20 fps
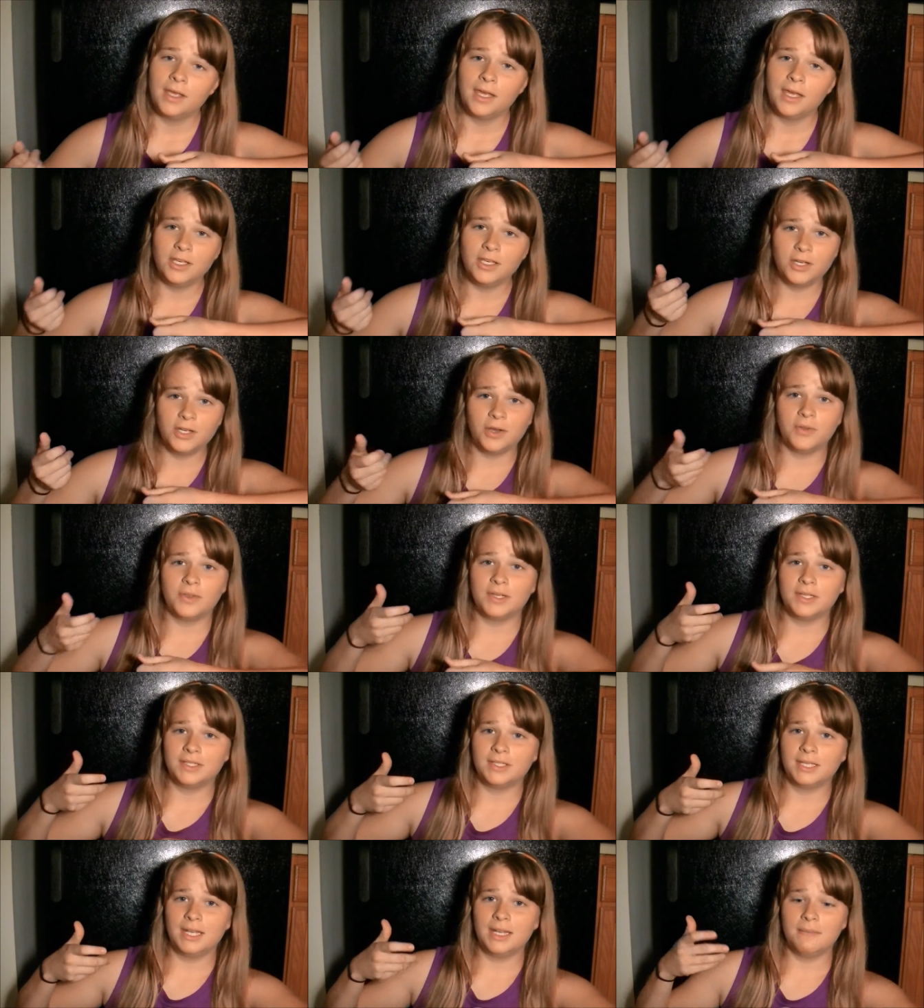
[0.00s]
And you know,
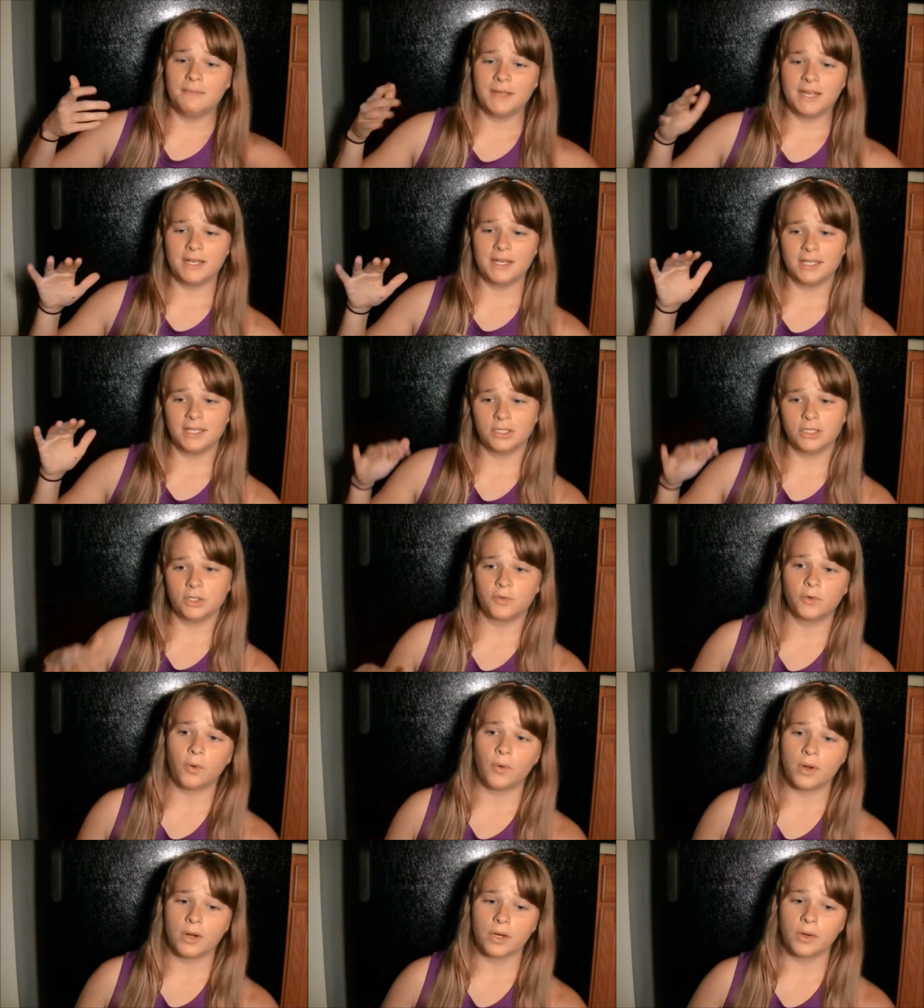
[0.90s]
they sit in my desk
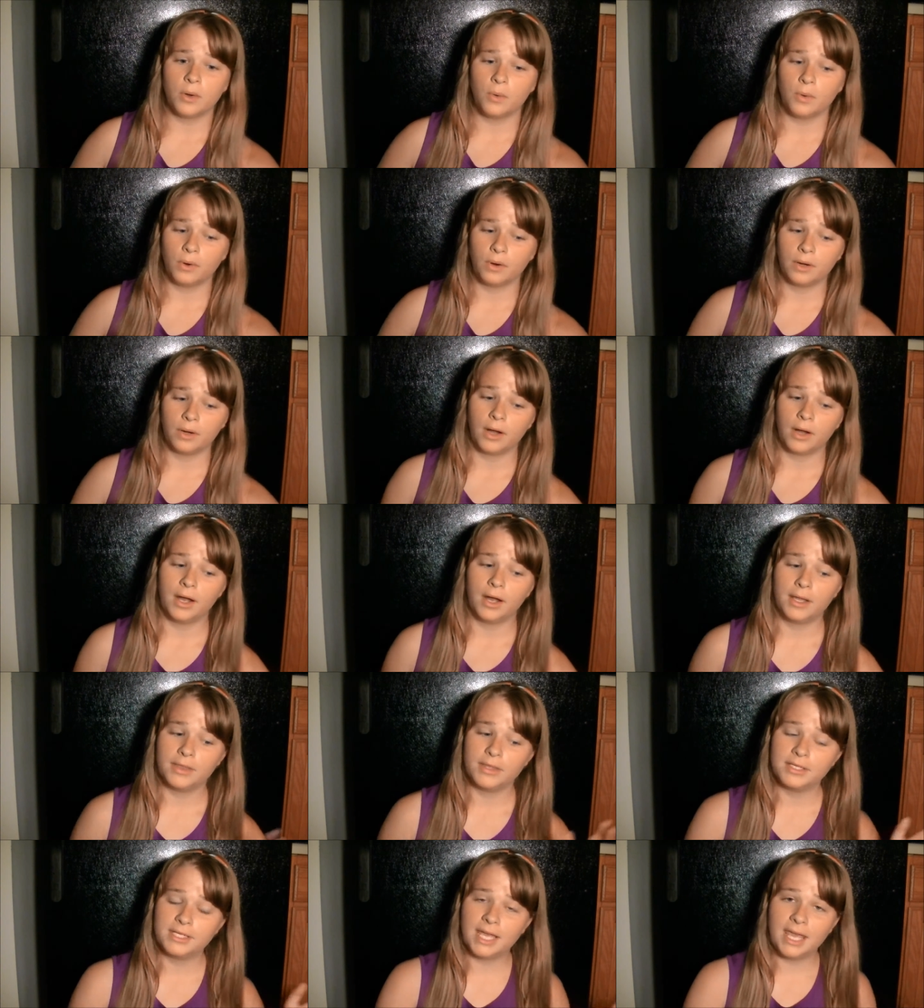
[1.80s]
drawer or
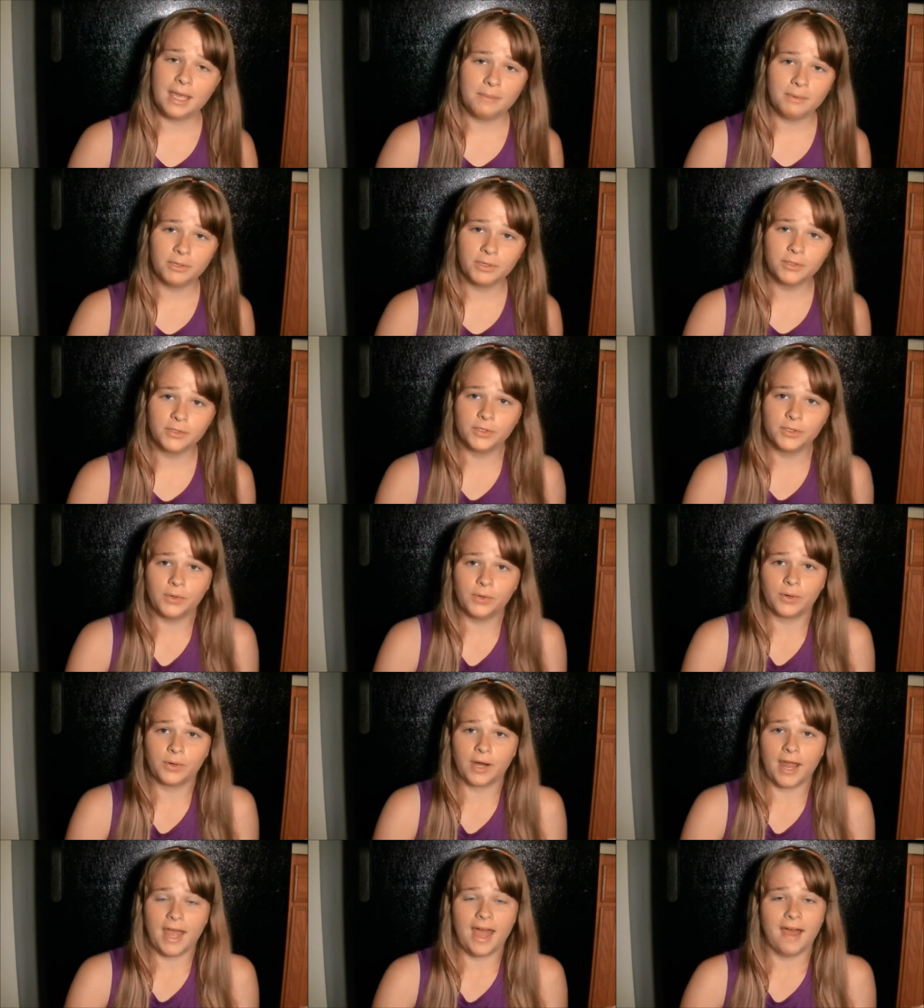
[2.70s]
on the table,
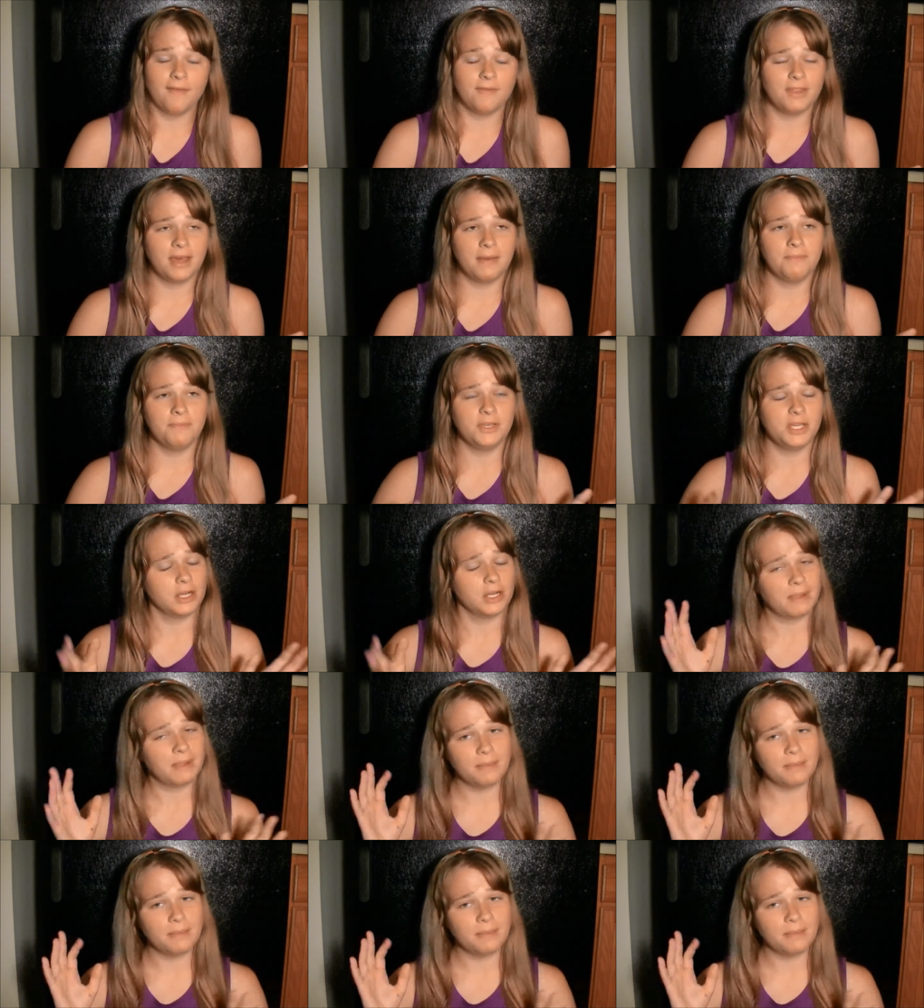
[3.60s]
or I have them near my